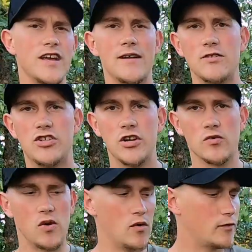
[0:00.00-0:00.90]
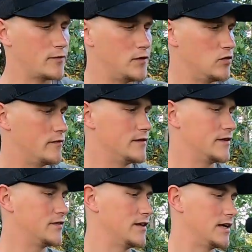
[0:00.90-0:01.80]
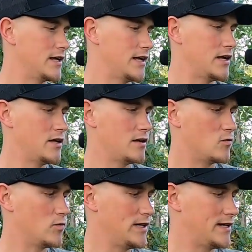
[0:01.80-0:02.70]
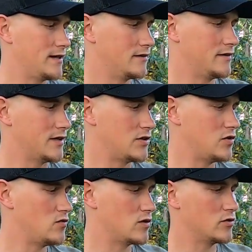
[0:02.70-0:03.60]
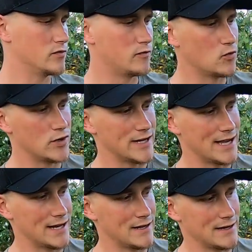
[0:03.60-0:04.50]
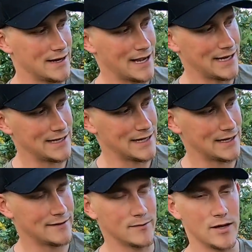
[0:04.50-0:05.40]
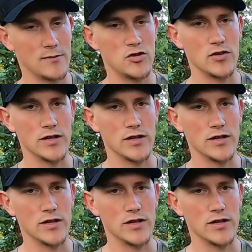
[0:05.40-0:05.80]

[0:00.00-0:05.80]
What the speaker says: kind of a general overview of this thing. It retails at $249.99. Sometimes you